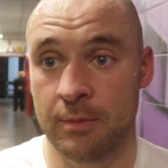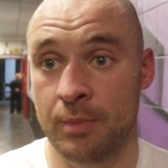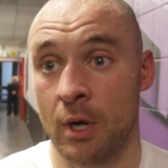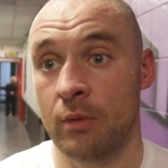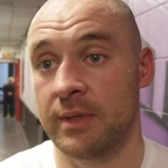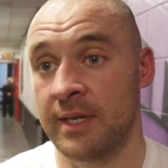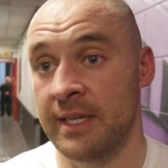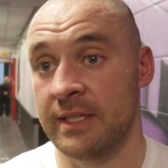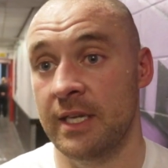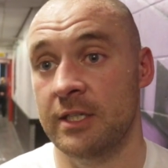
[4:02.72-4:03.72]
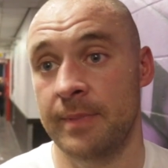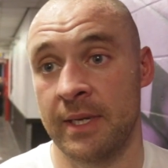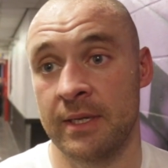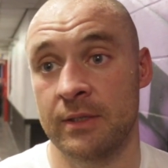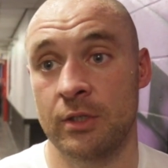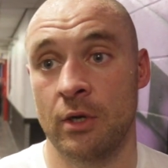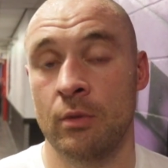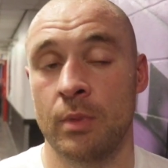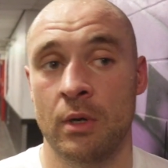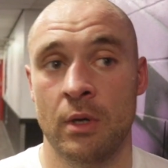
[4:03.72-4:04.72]
a pro, and the least experienced, you
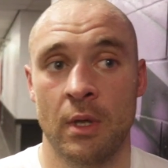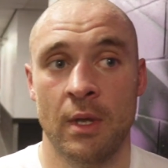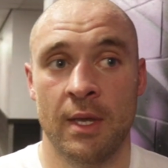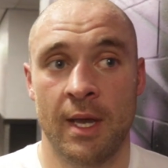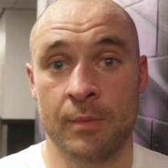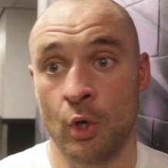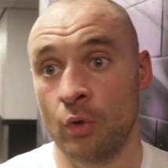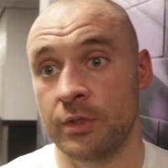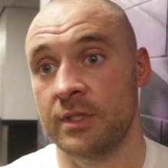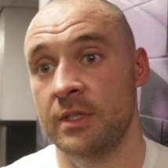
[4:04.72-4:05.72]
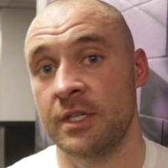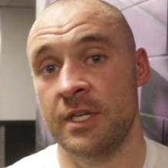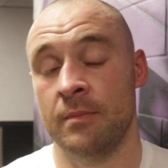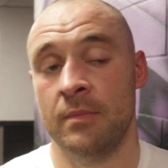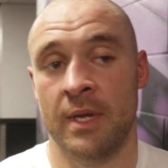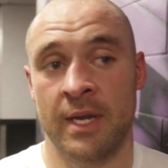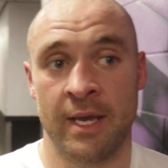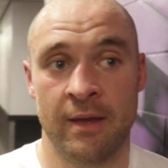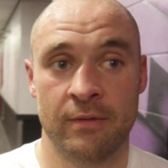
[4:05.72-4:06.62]
know, but I'm the oldest in the gym, and uh,